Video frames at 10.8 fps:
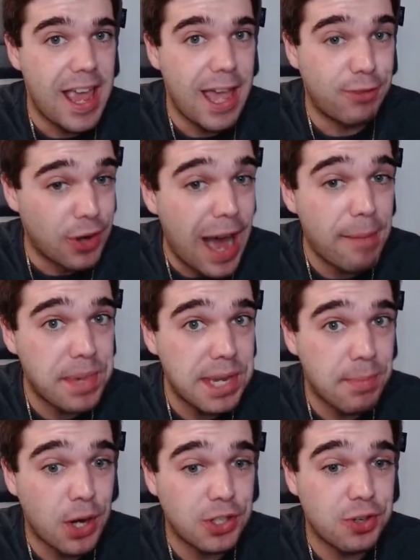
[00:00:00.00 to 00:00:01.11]
if you're not meeting
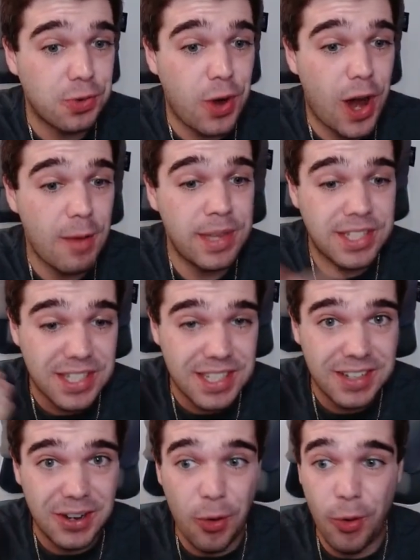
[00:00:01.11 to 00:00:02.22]
margin requirements
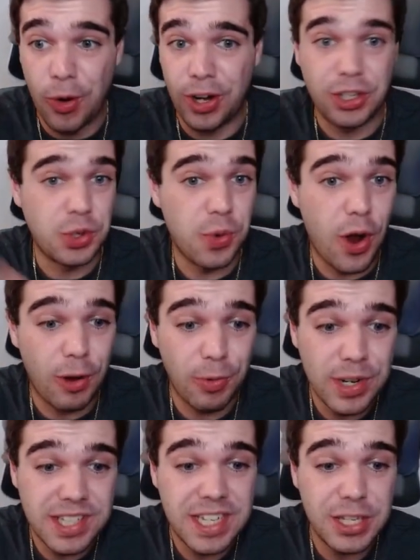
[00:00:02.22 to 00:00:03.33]
or you are
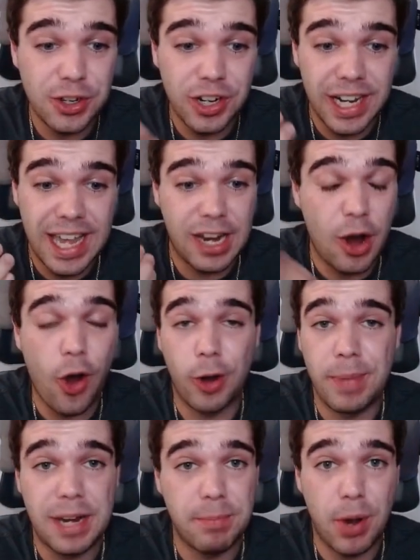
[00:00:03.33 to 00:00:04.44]
risky, you're going to get an
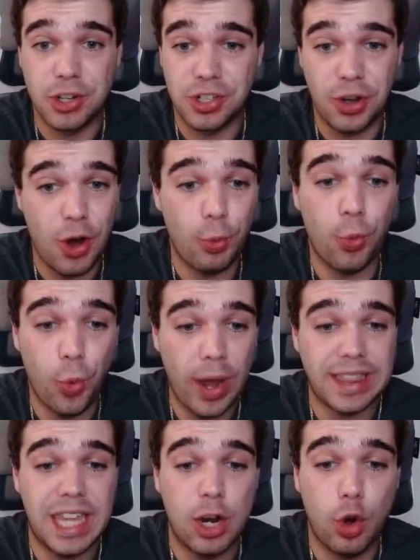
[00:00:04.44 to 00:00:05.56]
automated margin call right
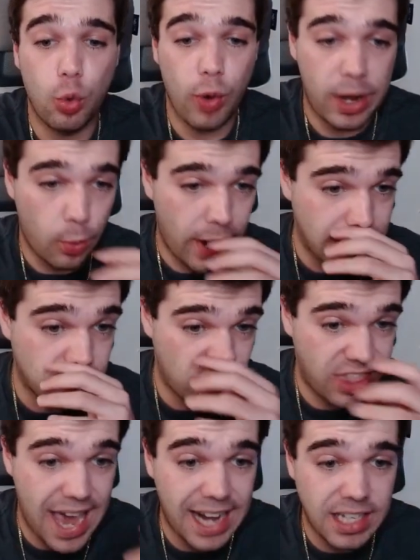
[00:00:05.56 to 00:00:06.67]
there, right away. So
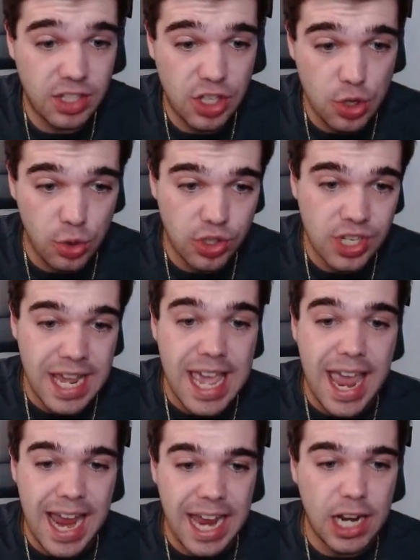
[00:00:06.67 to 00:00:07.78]
that is huge.
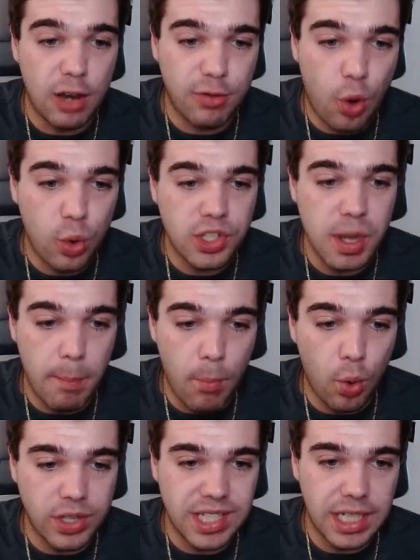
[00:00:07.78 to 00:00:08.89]
And of course,
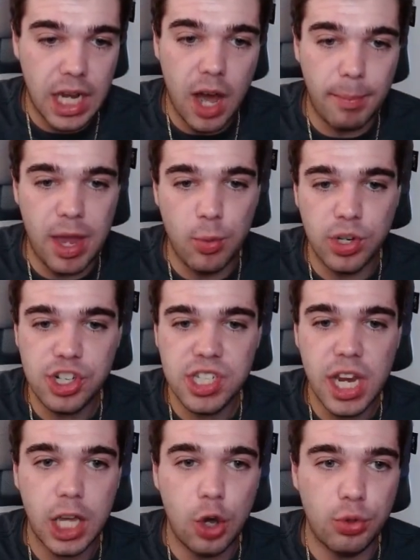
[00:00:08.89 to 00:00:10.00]
more to come. And we're just going
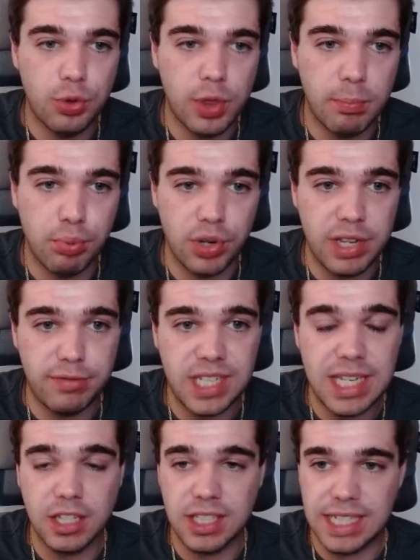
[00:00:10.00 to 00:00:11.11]
to go through the brief
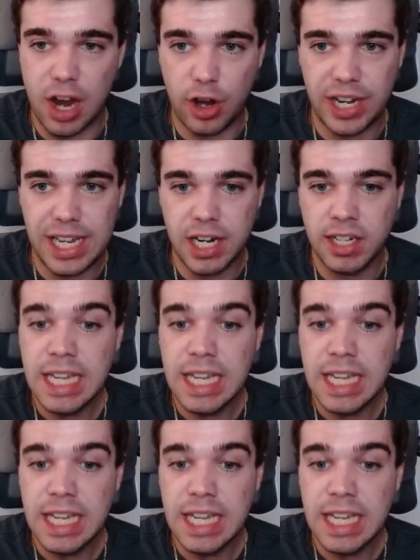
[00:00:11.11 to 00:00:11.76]
TLDR here.